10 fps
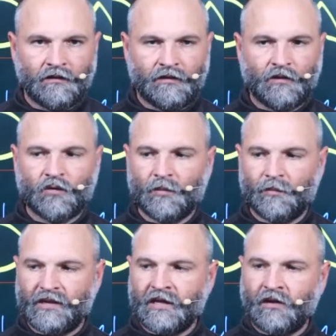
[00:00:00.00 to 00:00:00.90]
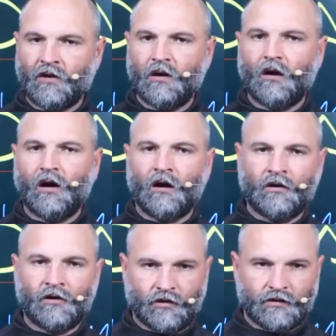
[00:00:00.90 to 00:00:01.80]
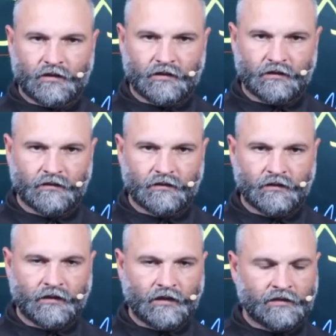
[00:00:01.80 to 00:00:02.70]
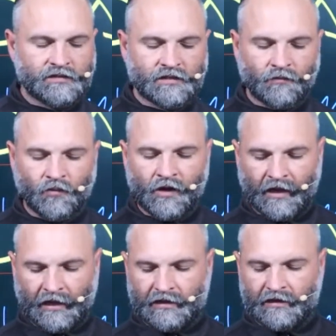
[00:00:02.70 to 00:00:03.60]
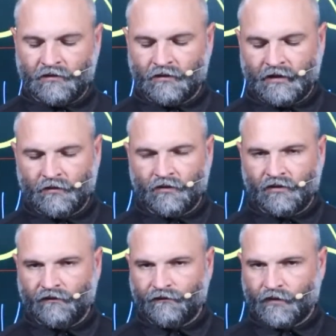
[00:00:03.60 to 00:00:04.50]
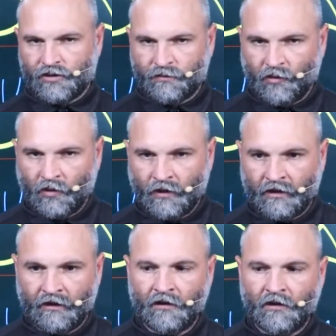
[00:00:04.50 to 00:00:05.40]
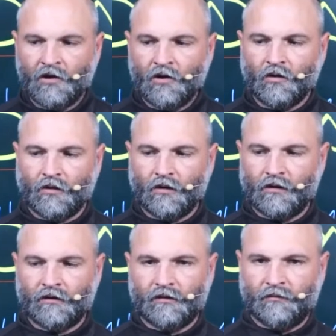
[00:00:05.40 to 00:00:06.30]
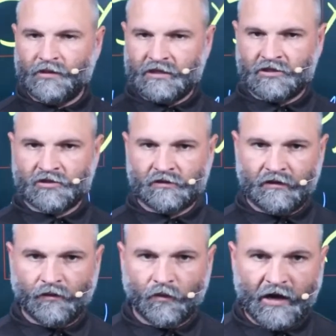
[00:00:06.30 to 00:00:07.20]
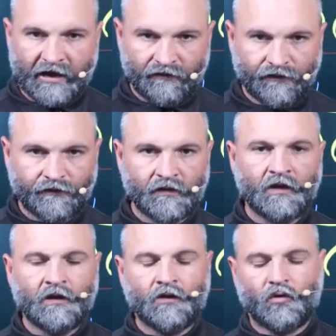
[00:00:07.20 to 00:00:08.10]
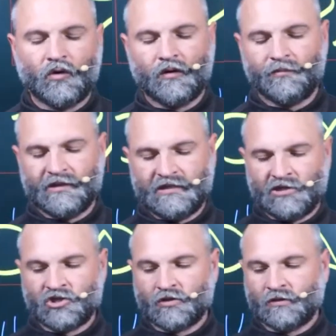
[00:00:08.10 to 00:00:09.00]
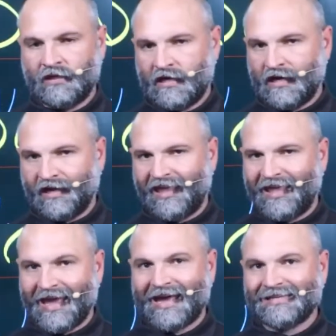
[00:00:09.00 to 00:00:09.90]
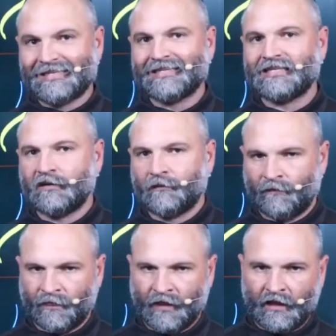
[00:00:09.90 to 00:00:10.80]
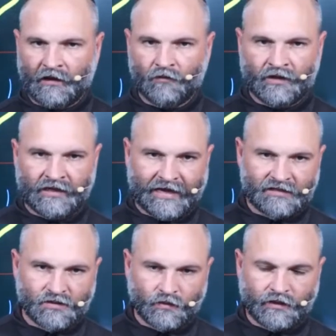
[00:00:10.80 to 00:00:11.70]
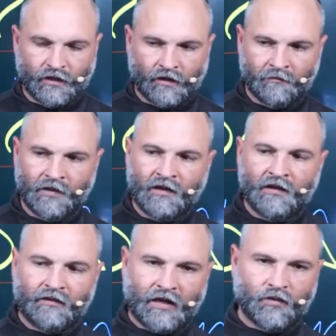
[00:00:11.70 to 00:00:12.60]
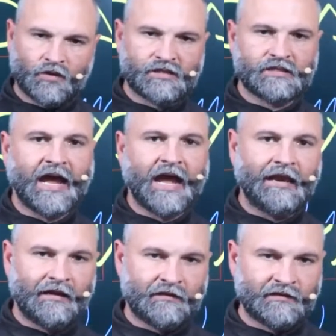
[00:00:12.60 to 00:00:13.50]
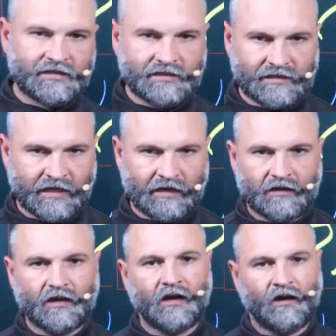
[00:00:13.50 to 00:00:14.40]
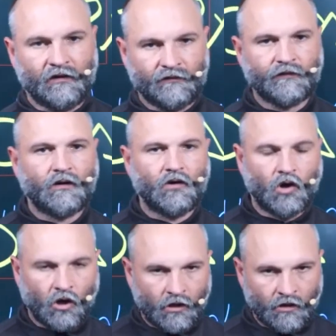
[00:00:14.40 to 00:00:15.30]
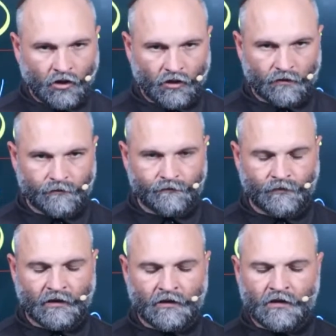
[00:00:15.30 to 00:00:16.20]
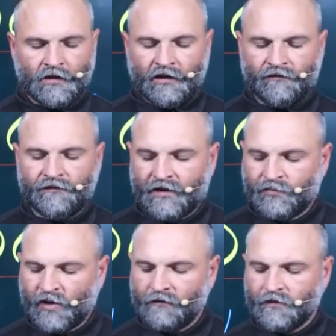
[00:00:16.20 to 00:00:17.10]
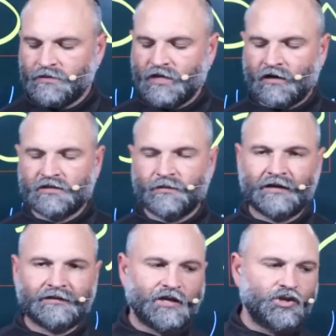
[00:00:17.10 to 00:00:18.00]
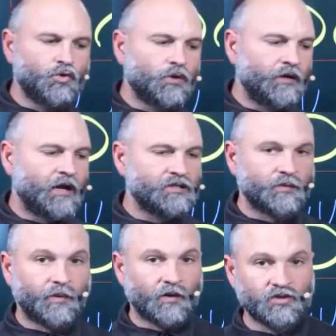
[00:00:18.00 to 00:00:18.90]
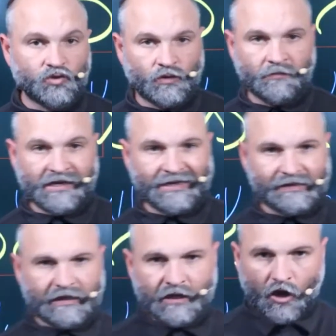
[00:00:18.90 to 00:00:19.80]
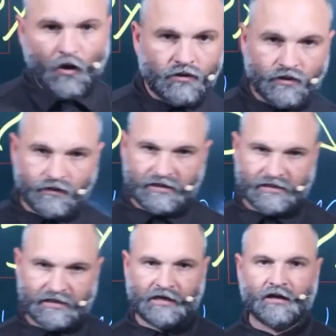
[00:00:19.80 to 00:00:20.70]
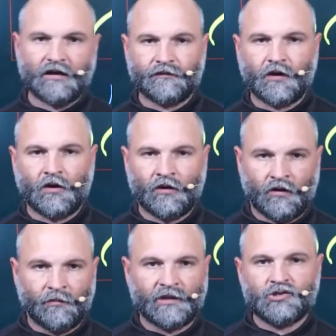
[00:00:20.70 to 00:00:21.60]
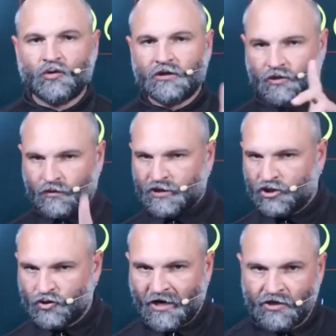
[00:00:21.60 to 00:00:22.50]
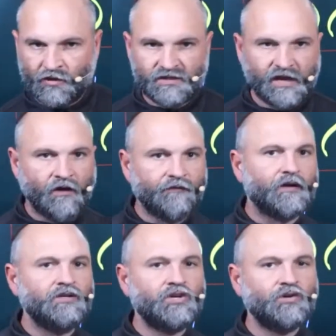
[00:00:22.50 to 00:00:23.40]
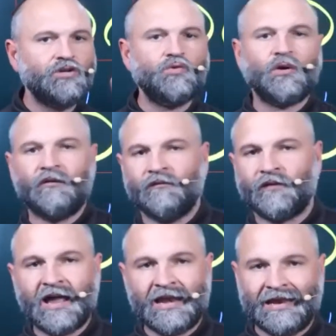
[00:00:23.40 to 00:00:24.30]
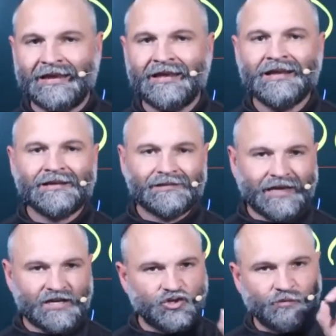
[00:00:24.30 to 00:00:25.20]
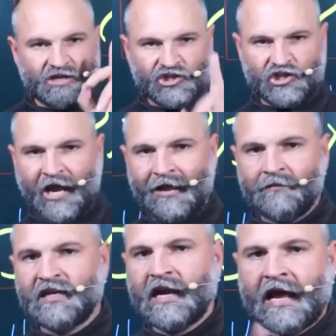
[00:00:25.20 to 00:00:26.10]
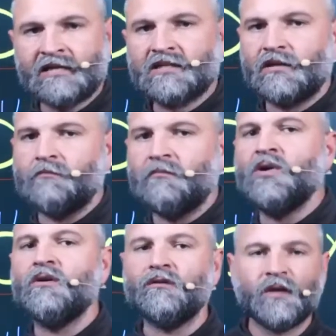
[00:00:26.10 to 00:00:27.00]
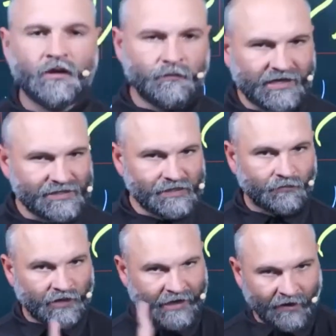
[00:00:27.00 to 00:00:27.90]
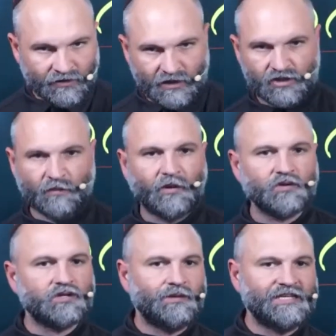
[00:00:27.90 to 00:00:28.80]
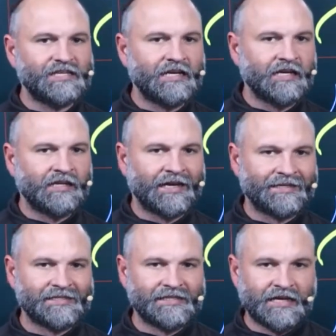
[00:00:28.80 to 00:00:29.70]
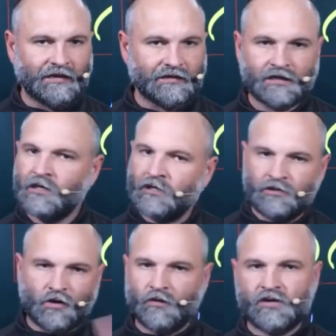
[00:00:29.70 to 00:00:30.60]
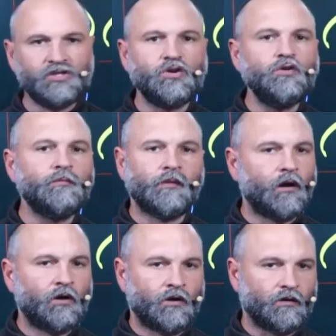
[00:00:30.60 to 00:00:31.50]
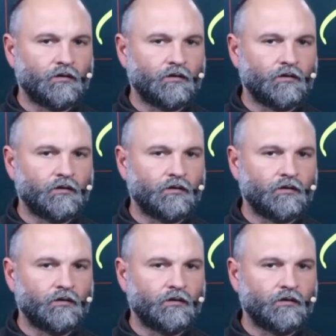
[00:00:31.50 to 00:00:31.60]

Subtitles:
They were being honored in some way. Either they were the firstborn or potentially the wife or potentially a guest. Okay, when guests would come, they were sat in the seat of honor. In fact, Proverbs talks about that you are not supposed to immediately go to the seat of honor, but you are to restrain yourself until you are invited, lest you be shamed and asked to move because someone else is supposed to be sitting in that seat. Don't assume honor.